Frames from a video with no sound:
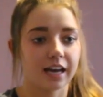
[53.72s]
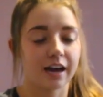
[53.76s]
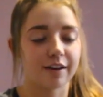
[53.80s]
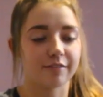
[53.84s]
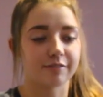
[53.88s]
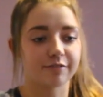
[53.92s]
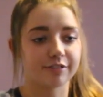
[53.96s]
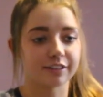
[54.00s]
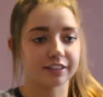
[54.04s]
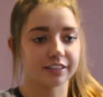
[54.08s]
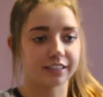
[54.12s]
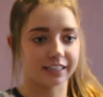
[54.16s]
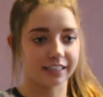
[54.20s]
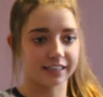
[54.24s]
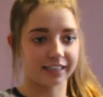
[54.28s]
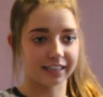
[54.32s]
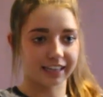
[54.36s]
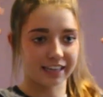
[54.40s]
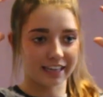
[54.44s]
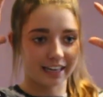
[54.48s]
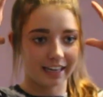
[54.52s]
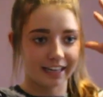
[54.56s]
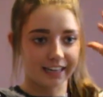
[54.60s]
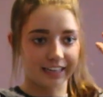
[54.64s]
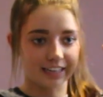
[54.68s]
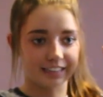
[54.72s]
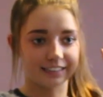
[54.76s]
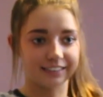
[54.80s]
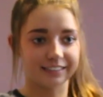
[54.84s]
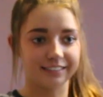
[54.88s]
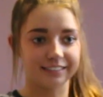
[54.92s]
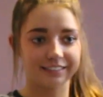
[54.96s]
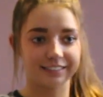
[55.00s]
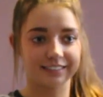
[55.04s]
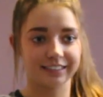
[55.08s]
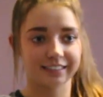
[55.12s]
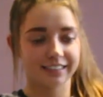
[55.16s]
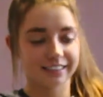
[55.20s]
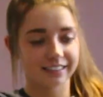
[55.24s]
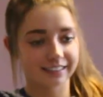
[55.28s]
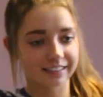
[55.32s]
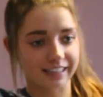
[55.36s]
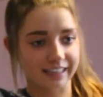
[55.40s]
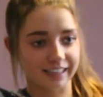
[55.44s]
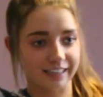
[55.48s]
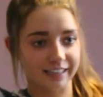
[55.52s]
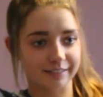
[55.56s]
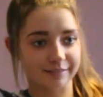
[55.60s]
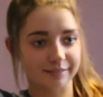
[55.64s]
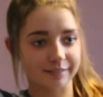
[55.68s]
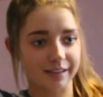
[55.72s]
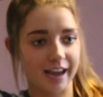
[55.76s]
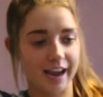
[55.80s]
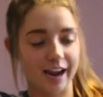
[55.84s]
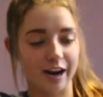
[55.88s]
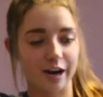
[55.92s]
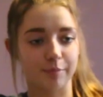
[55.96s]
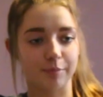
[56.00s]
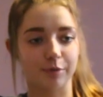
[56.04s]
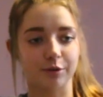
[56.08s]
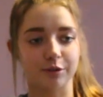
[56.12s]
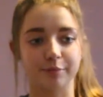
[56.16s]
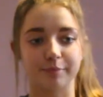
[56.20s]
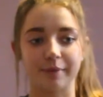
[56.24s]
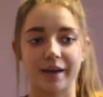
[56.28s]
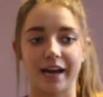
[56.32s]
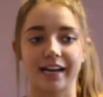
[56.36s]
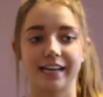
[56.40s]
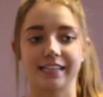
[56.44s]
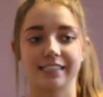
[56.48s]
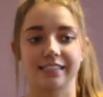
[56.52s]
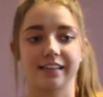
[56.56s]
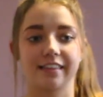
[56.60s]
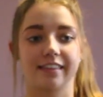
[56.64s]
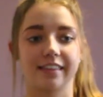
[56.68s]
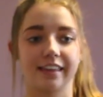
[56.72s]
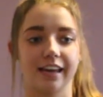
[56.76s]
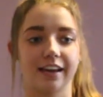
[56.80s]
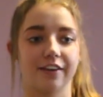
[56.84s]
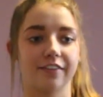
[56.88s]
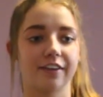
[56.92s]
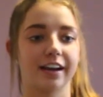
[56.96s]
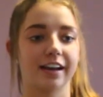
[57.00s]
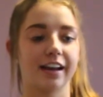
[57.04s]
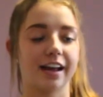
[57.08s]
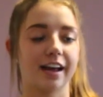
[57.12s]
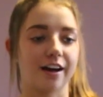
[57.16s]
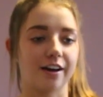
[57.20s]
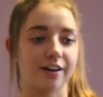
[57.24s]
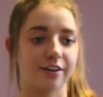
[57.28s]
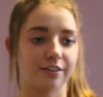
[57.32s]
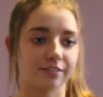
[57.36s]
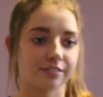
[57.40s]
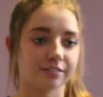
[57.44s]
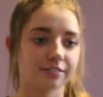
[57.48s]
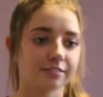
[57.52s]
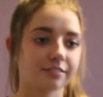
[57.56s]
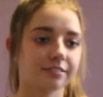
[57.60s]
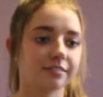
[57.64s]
I'm feeling the like hair pulled back as a thing right now.